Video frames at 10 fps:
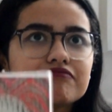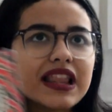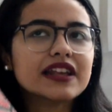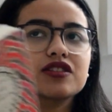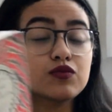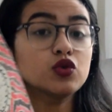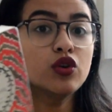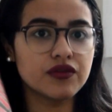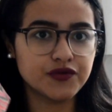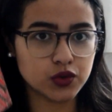like some
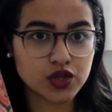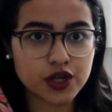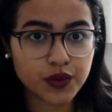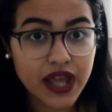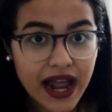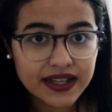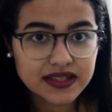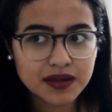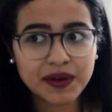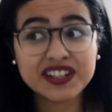sort of social
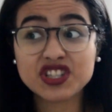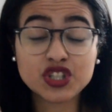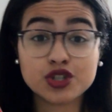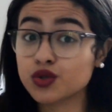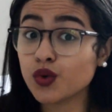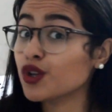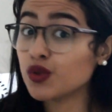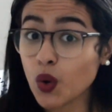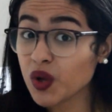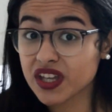reality, but it's just too
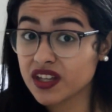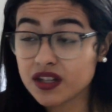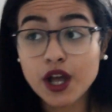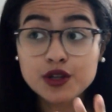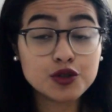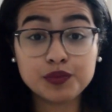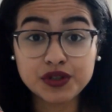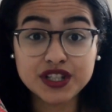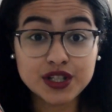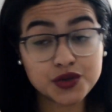annoying to
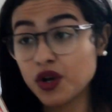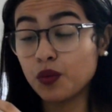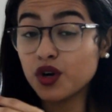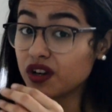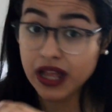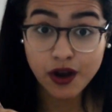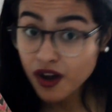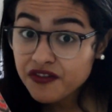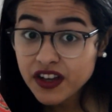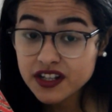put into a work
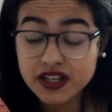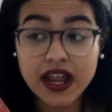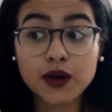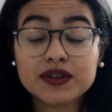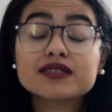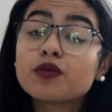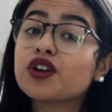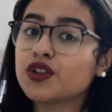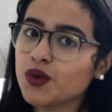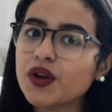of fiction. And what's more
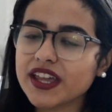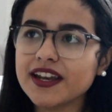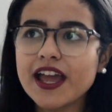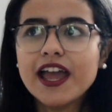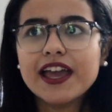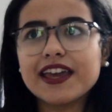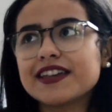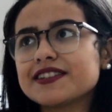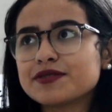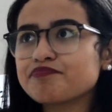annoying
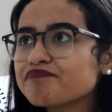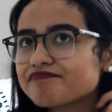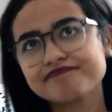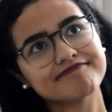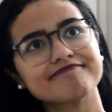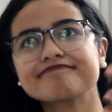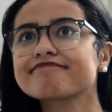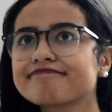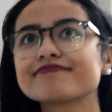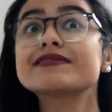is
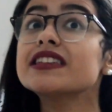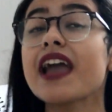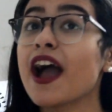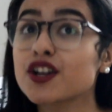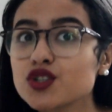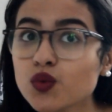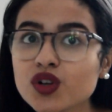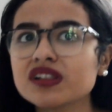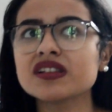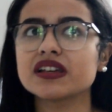the
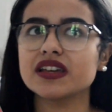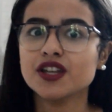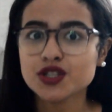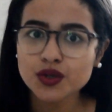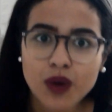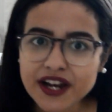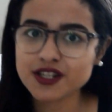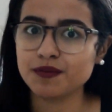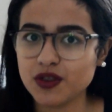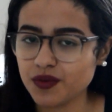actual
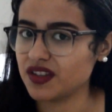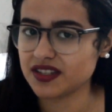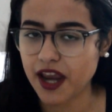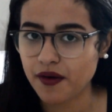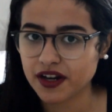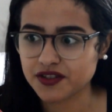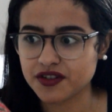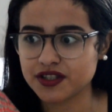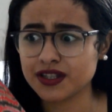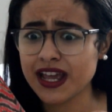interaction between these
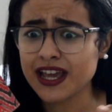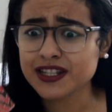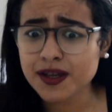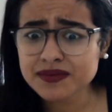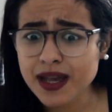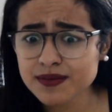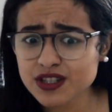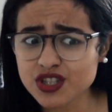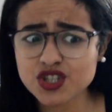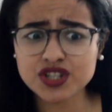characters. Sometimes
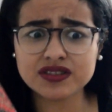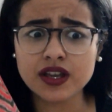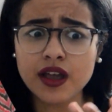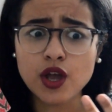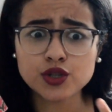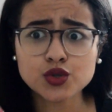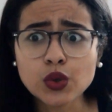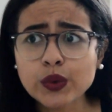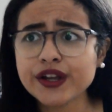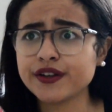it's just
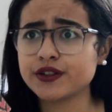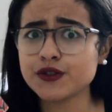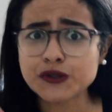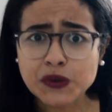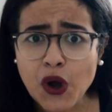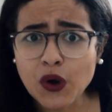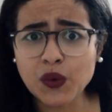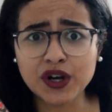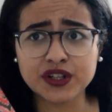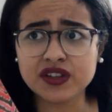too weird, too
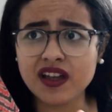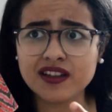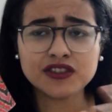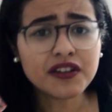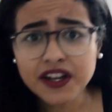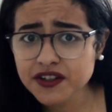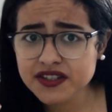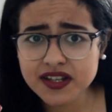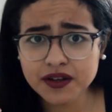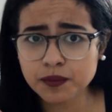awkward,
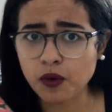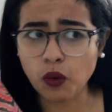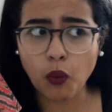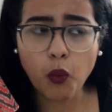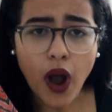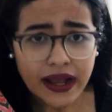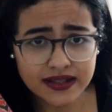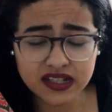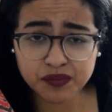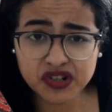non-understandable. Why
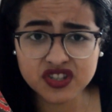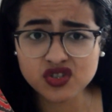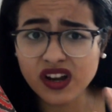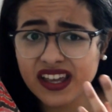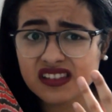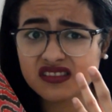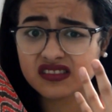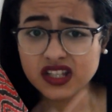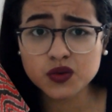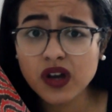is this person talking
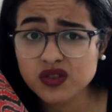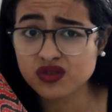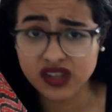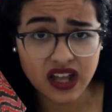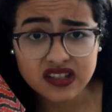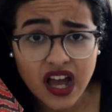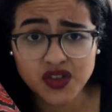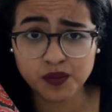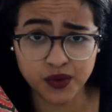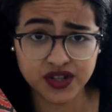this way to that
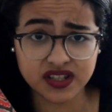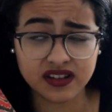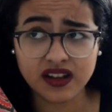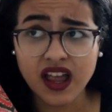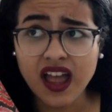other person?